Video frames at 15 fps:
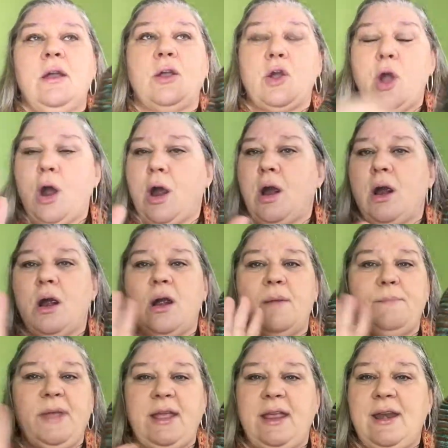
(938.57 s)

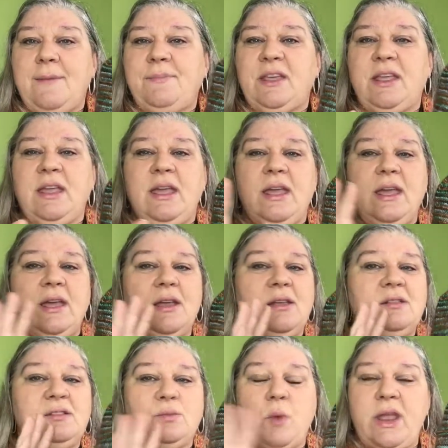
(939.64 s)
car, picking up the
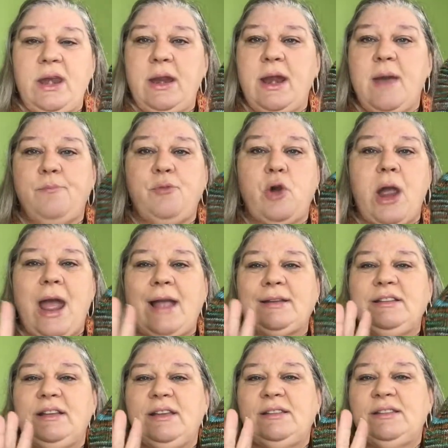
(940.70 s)
kids, waiting at
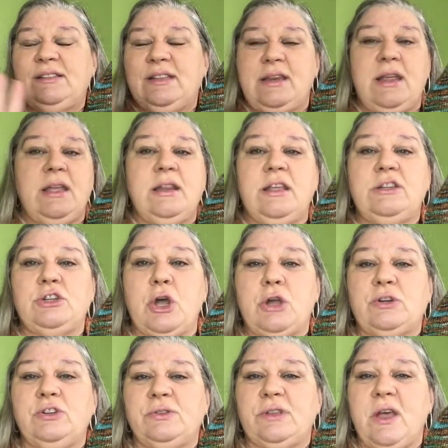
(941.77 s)
practice, sitting in the
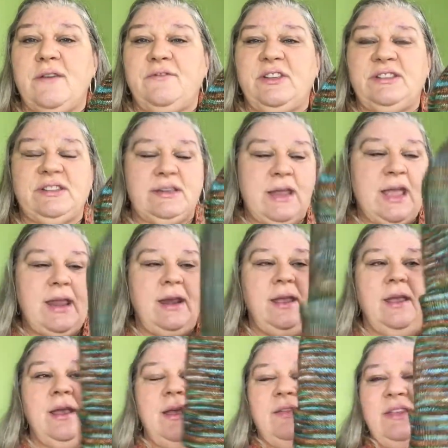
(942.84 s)
doctor's office knit,
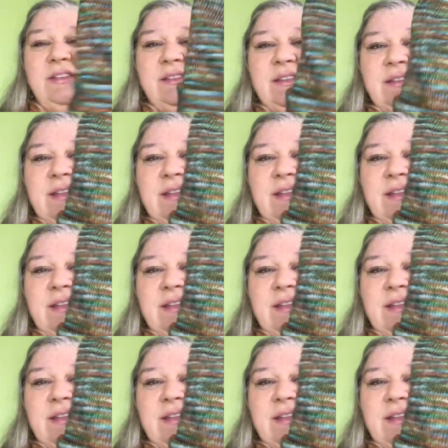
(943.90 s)
this is